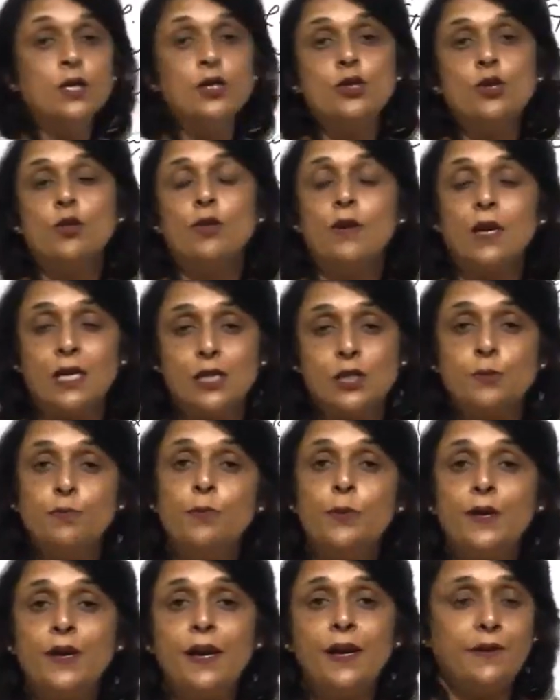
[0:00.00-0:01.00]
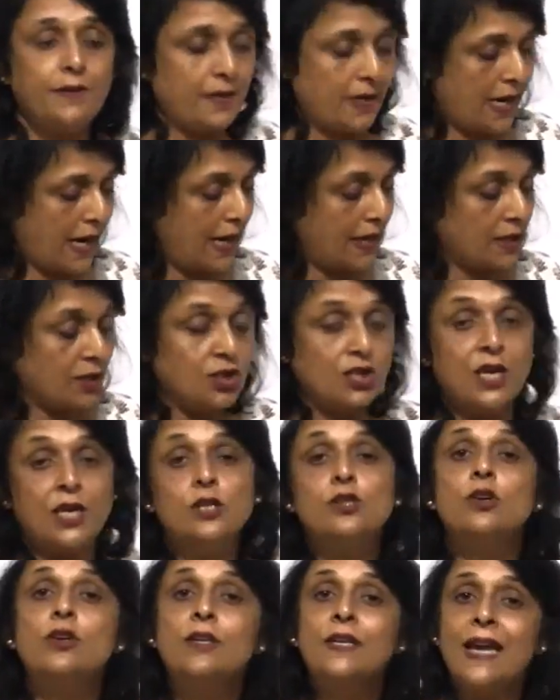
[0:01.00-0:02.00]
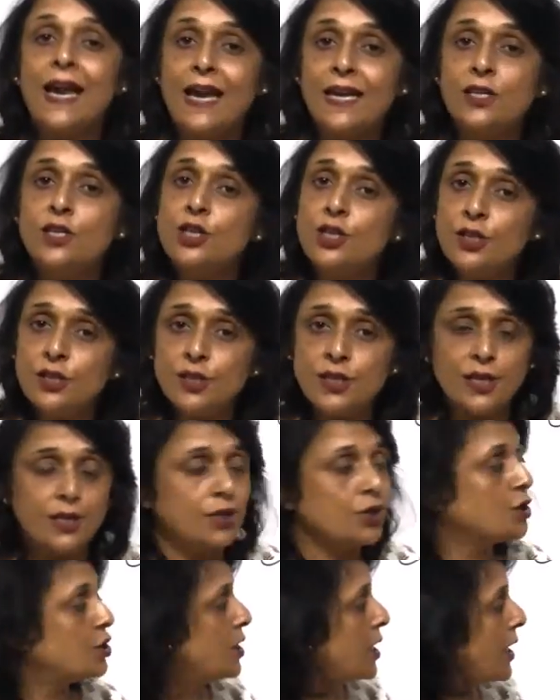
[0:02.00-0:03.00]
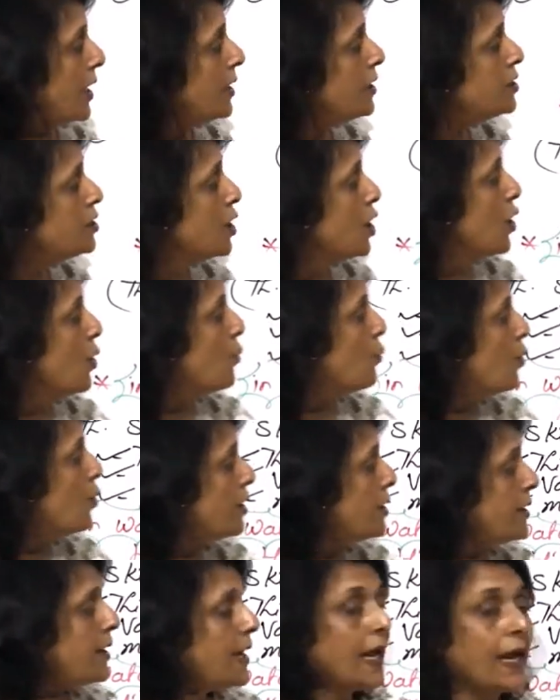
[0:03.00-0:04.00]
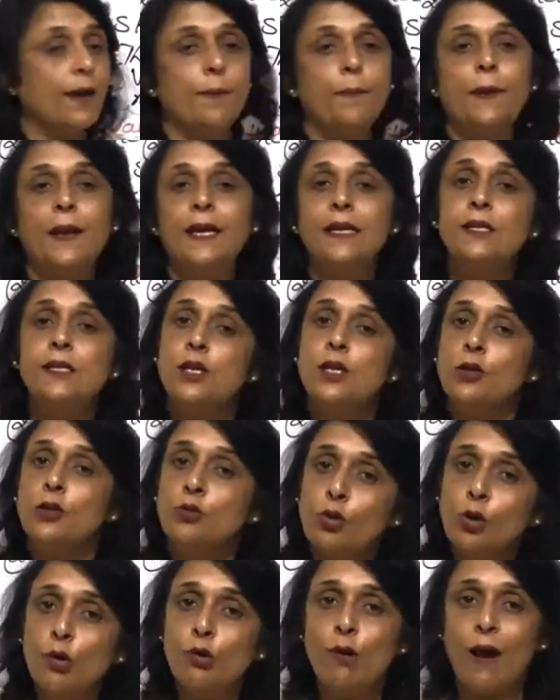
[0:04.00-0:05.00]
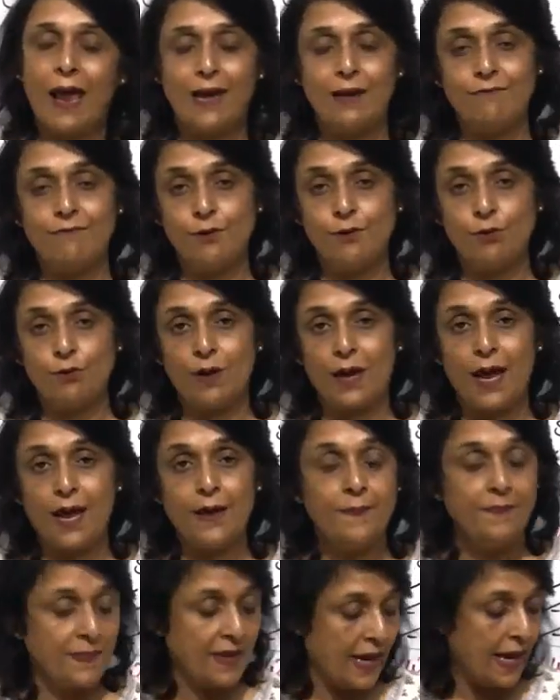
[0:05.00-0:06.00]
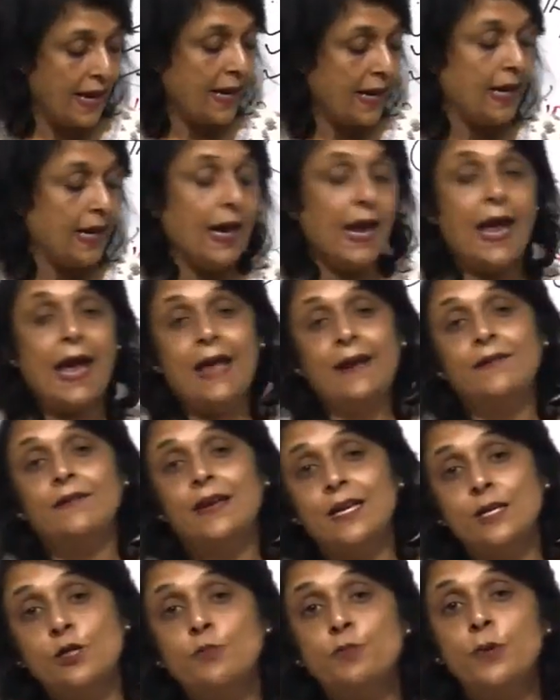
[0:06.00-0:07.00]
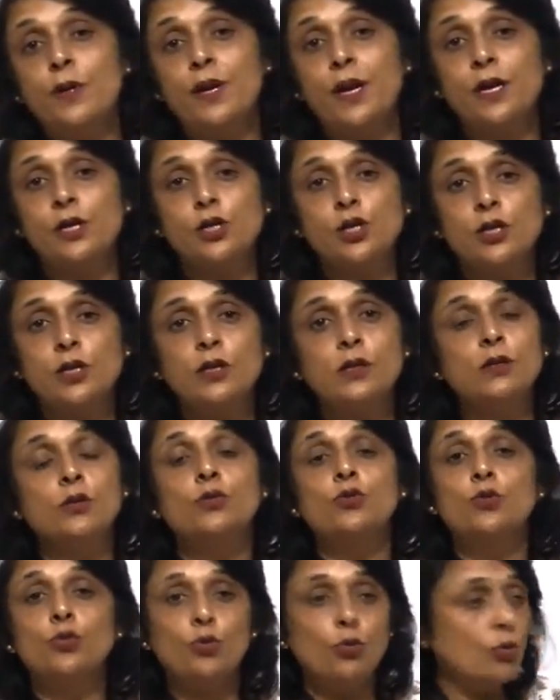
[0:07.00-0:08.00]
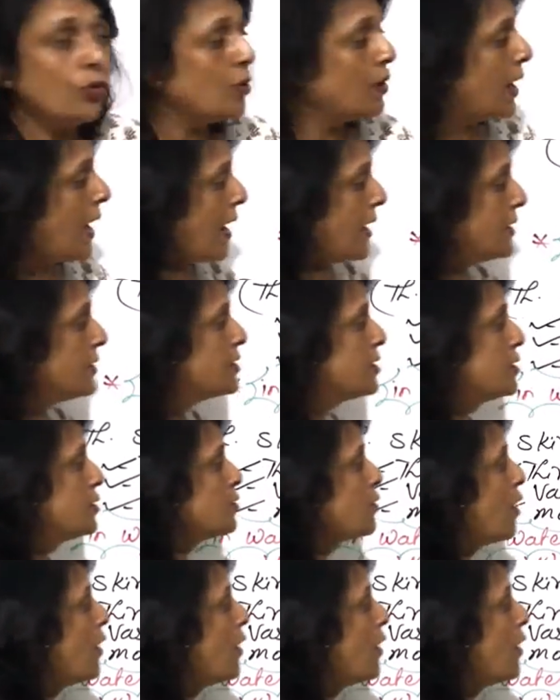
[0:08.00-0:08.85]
So respiratory exchange or gaseous exchange would take place through alveoli, and respiration through lungs is